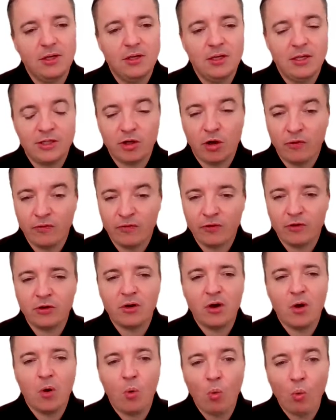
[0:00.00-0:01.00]
It's
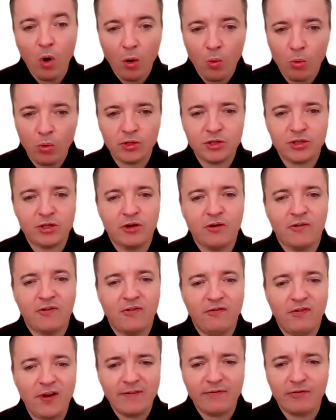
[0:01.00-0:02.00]
often, what was your
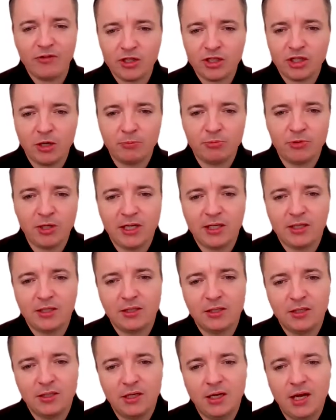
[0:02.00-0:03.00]
favorite subject
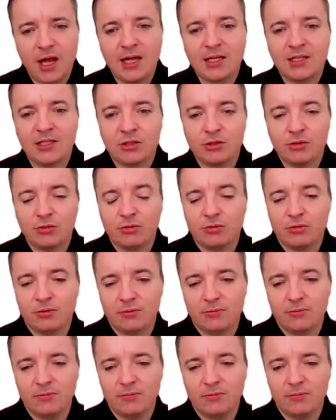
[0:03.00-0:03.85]
at school?